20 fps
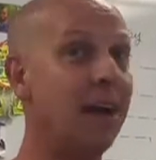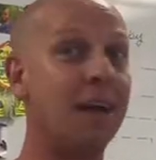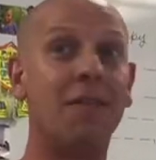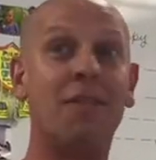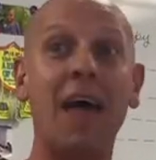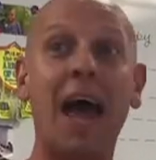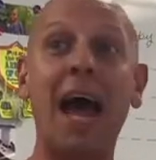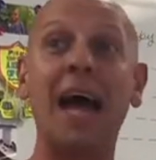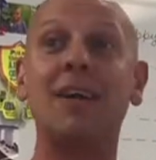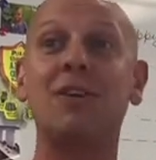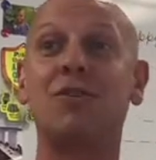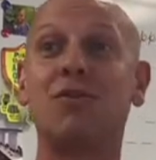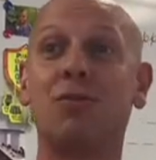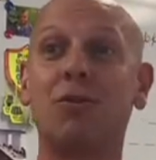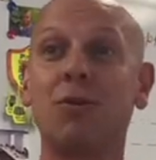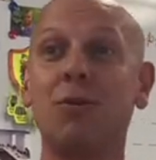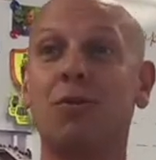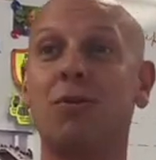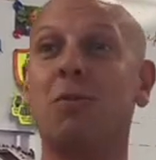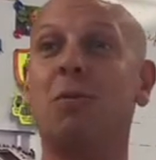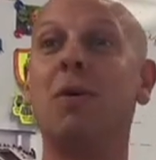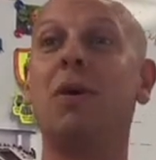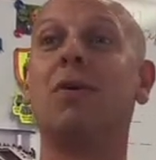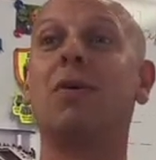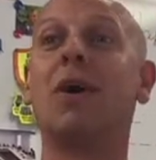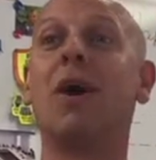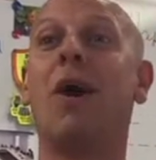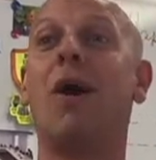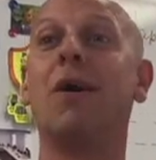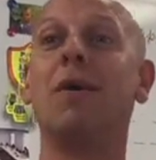That truth
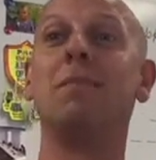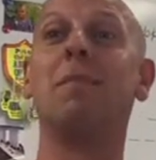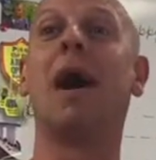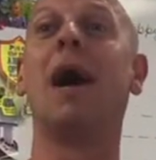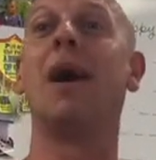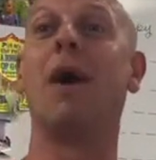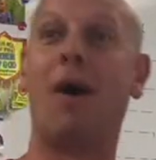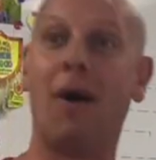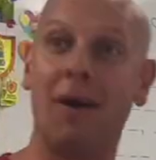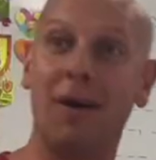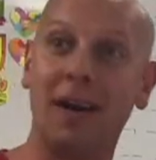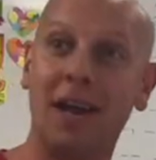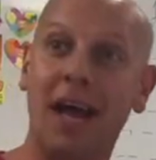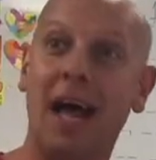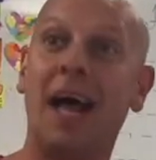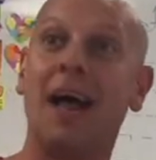will guard my heart.